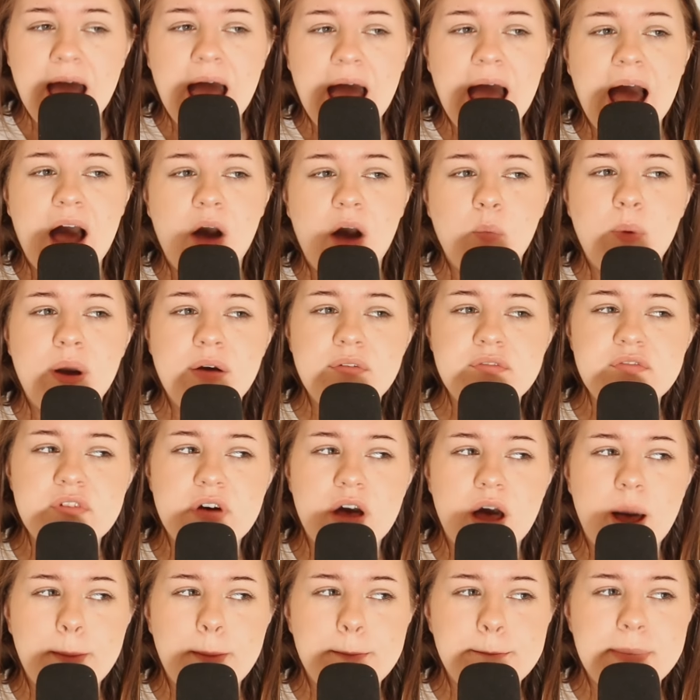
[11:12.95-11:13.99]

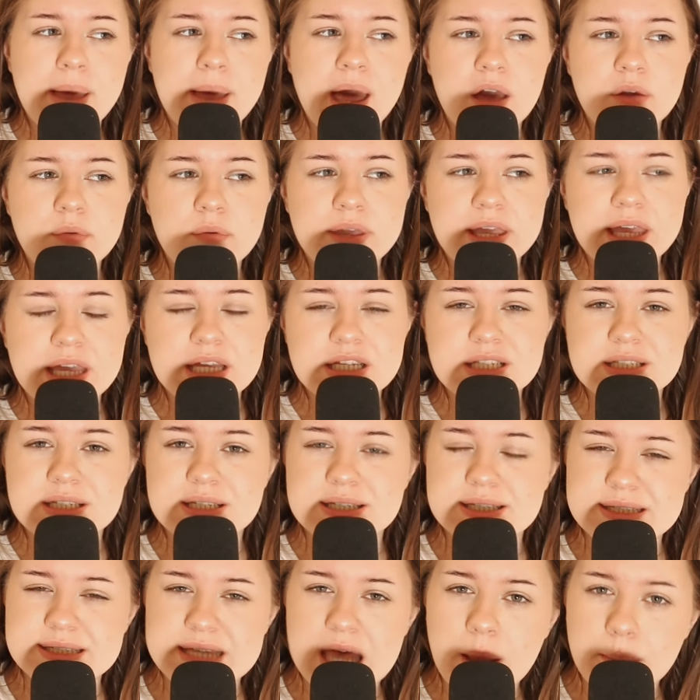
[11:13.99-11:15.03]
However, Mary
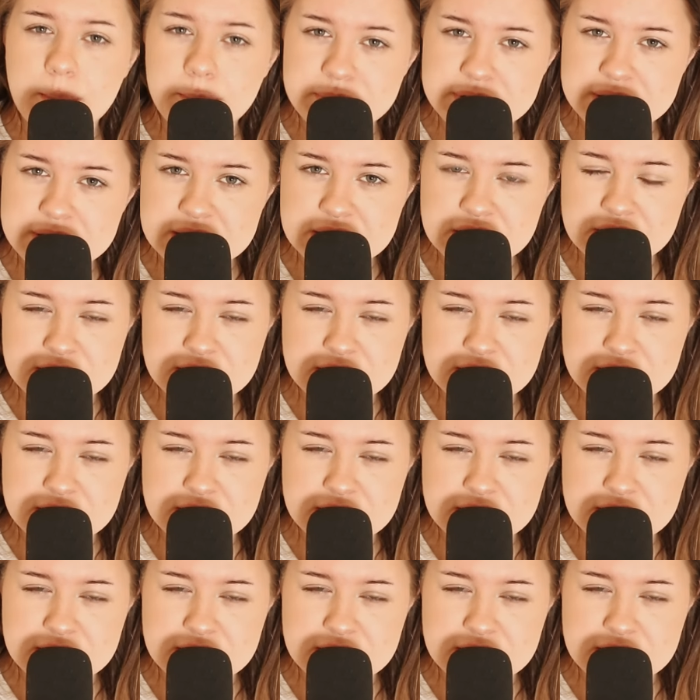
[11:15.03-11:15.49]
intercepted